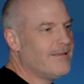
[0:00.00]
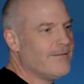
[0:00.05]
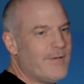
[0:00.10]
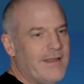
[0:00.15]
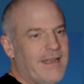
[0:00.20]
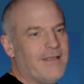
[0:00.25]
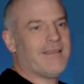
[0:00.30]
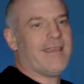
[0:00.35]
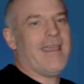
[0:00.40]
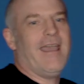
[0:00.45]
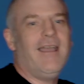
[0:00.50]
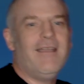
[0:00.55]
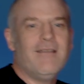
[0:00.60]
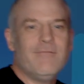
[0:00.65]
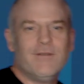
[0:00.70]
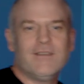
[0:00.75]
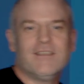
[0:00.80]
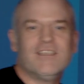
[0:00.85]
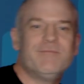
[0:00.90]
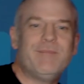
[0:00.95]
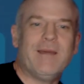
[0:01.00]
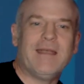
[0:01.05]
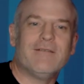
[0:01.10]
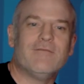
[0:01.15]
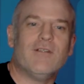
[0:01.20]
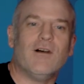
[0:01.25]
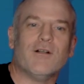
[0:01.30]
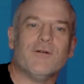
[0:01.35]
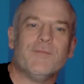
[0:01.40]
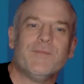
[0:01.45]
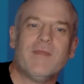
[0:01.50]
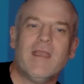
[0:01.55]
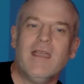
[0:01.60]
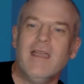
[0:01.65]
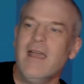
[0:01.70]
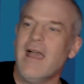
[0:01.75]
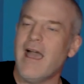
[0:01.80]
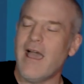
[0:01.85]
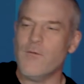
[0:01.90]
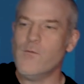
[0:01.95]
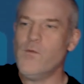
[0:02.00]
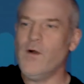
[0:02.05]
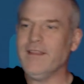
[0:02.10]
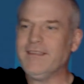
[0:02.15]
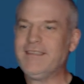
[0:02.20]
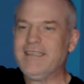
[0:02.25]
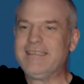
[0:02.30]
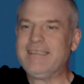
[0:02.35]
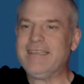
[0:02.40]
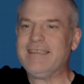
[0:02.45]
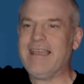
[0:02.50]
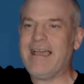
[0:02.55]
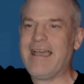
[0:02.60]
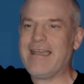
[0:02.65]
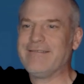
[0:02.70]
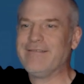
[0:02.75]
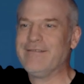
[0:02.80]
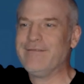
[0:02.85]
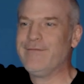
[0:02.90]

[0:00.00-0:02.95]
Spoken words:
We don't care, we'll just spell it wrong. And once it's in that